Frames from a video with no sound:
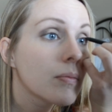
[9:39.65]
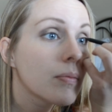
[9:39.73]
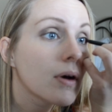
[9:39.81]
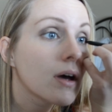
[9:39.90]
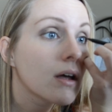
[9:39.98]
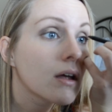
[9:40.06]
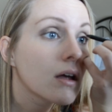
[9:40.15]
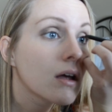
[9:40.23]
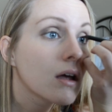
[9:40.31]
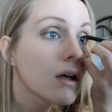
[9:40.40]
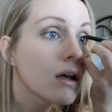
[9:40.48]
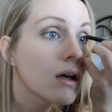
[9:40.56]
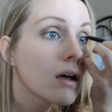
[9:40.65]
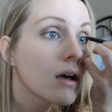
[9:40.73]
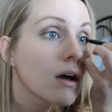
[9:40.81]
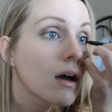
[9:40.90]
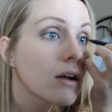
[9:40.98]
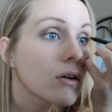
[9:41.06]
But
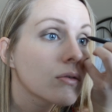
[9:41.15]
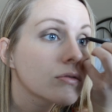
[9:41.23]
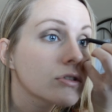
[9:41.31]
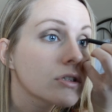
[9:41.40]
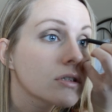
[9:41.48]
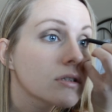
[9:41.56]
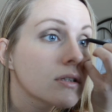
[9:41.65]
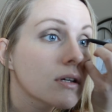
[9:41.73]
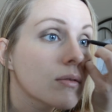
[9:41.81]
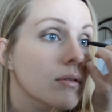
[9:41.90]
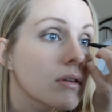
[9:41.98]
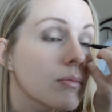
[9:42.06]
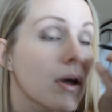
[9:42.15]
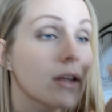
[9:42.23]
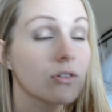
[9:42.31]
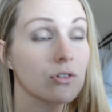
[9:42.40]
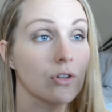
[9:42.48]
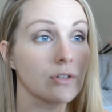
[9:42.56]
I don't just stick with the
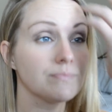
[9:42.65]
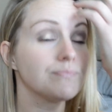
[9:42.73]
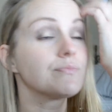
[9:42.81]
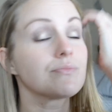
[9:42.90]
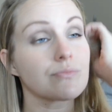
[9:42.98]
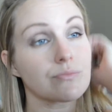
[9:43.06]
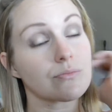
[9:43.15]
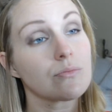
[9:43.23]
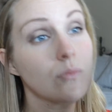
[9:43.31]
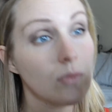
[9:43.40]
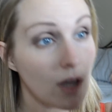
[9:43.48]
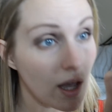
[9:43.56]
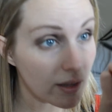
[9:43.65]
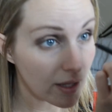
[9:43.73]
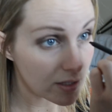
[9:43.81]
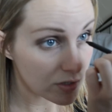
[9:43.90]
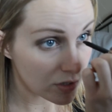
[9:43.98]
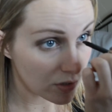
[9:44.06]
pencil. I
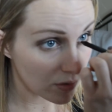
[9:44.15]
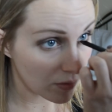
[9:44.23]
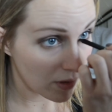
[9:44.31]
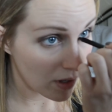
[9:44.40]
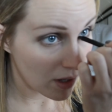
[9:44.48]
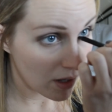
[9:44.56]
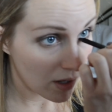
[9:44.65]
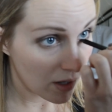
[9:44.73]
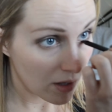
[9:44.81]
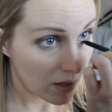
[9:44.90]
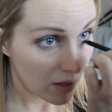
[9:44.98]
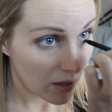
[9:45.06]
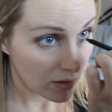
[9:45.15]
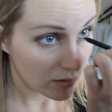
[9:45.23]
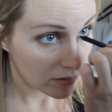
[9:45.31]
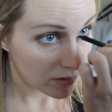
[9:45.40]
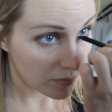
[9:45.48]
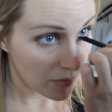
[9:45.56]
like to
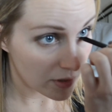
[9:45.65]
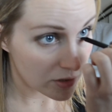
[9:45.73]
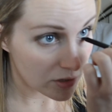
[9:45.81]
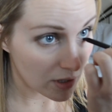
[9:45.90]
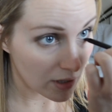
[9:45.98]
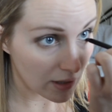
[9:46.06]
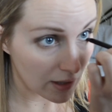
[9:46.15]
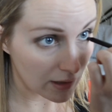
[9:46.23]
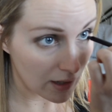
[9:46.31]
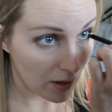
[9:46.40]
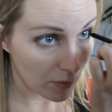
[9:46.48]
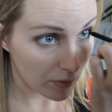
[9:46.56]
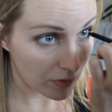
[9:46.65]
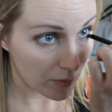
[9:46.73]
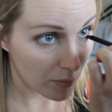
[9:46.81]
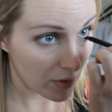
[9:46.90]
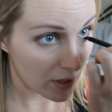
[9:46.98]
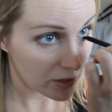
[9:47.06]
smudge the line out with a
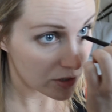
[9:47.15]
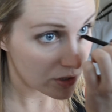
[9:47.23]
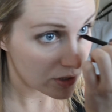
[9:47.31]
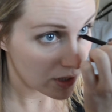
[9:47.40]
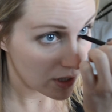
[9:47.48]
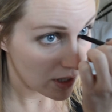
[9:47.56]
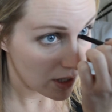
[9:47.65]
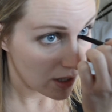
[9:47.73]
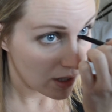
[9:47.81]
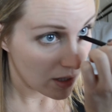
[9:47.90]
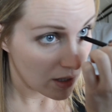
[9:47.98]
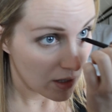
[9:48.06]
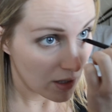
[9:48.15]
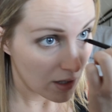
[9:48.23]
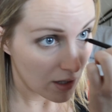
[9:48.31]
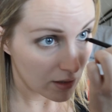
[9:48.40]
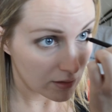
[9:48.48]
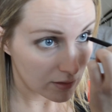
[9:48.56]
brush
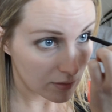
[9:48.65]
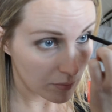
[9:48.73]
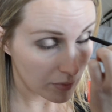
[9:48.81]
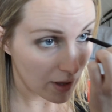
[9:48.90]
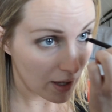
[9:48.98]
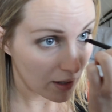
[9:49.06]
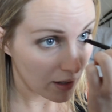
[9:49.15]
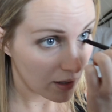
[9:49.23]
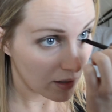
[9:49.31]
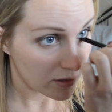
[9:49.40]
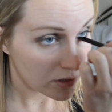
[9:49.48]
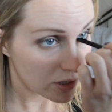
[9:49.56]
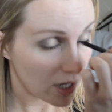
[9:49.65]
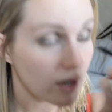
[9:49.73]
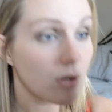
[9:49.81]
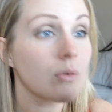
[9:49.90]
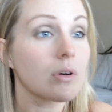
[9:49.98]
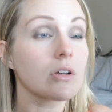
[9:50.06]
and some black
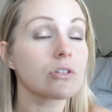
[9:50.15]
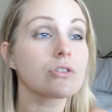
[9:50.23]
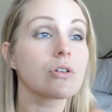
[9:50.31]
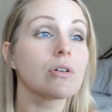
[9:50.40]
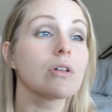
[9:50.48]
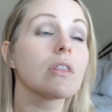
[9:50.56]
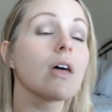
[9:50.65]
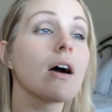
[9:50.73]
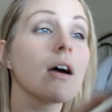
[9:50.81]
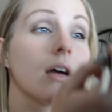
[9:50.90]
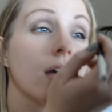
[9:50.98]
shadow. I'll show you that.